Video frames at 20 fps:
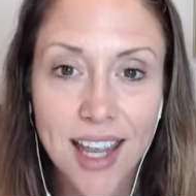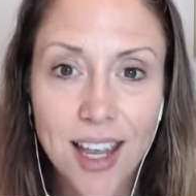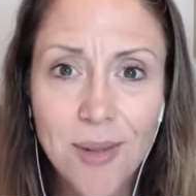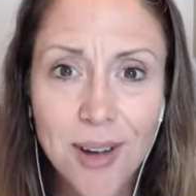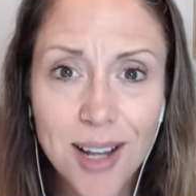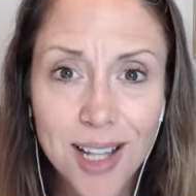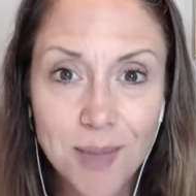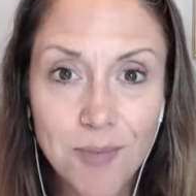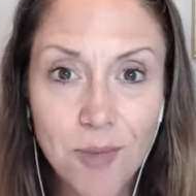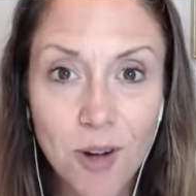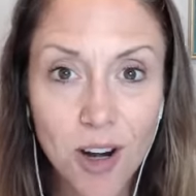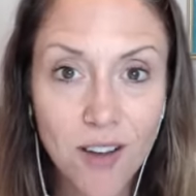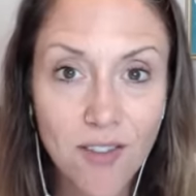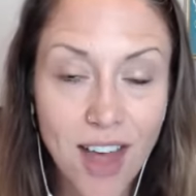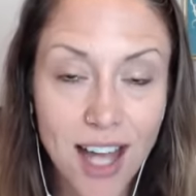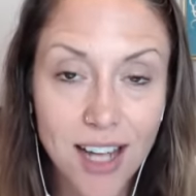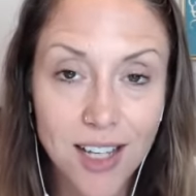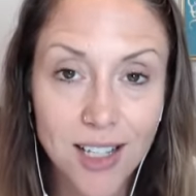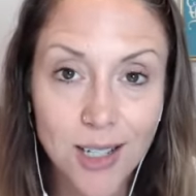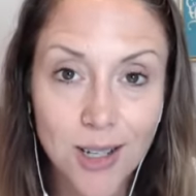he wants more of
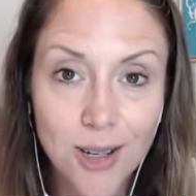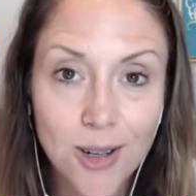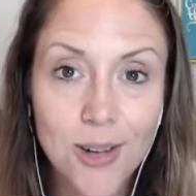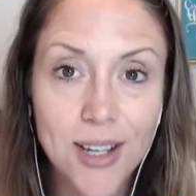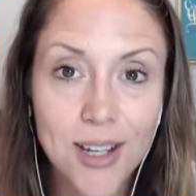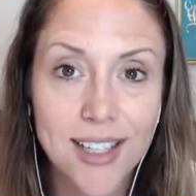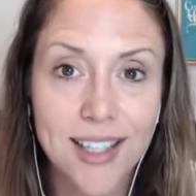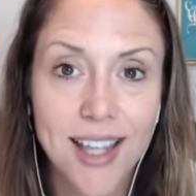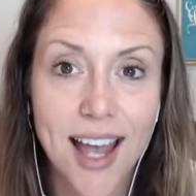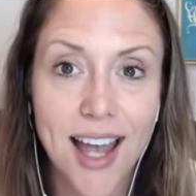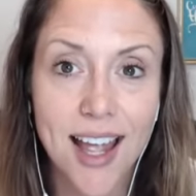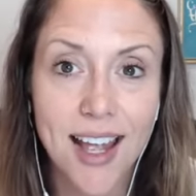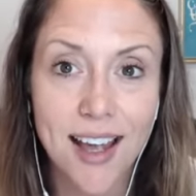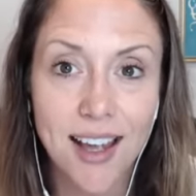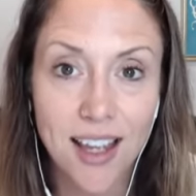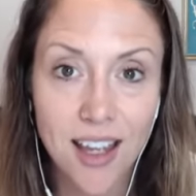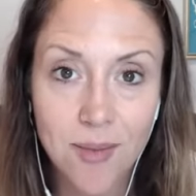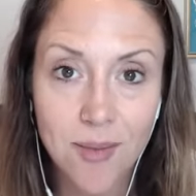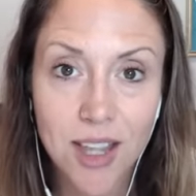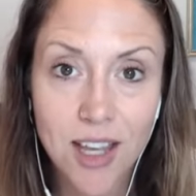that too. He's
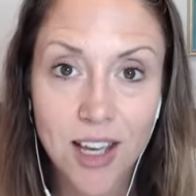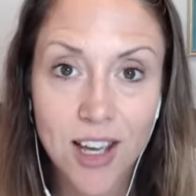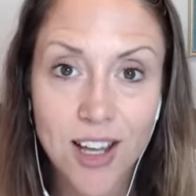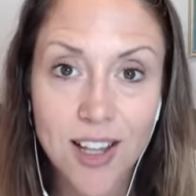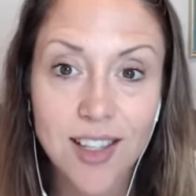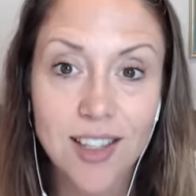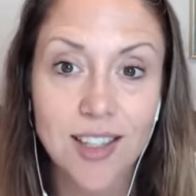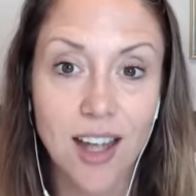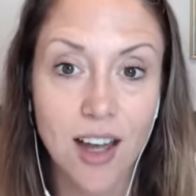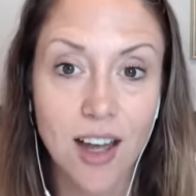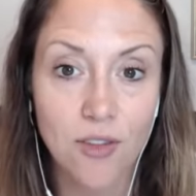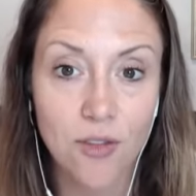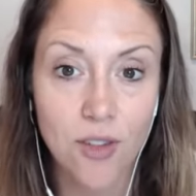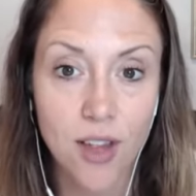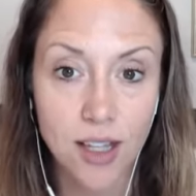like, give me the good stuff.